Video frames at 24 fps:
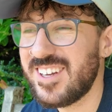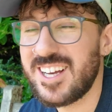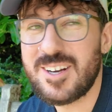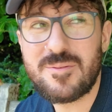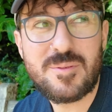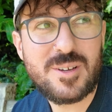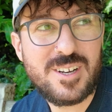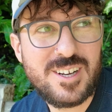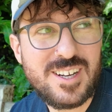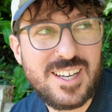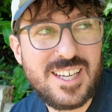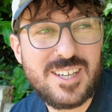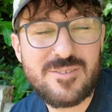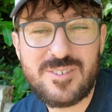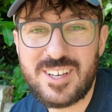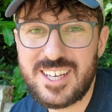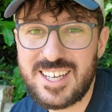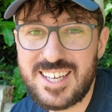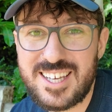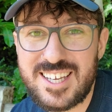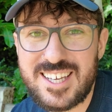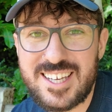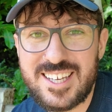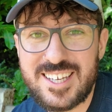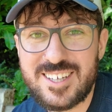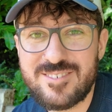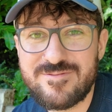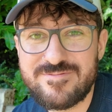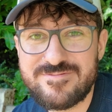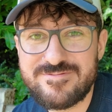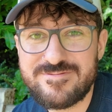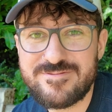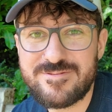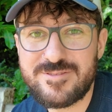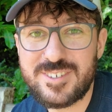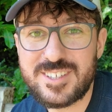I'm going to leave it here
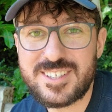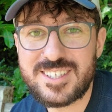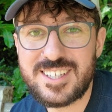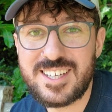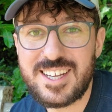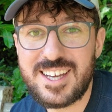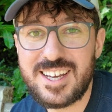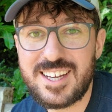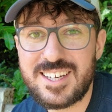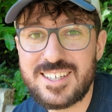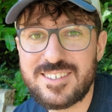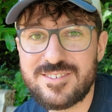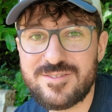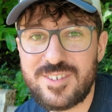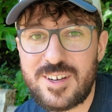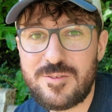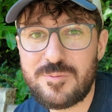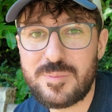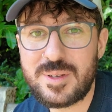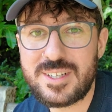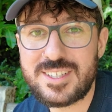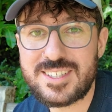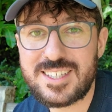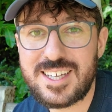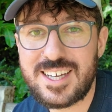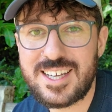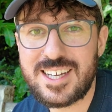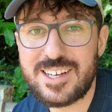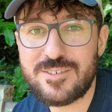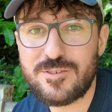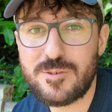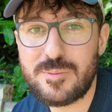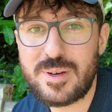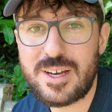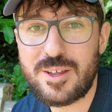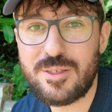for today. I've been sat here
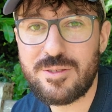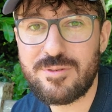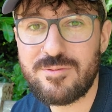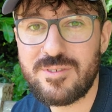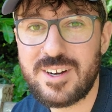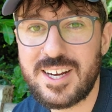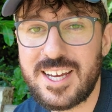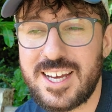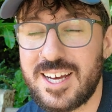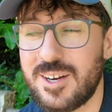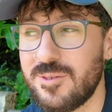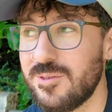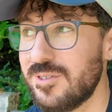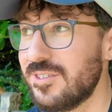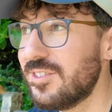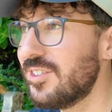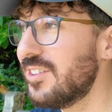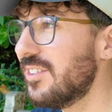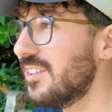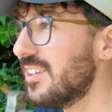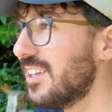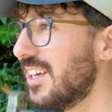for about 3 hours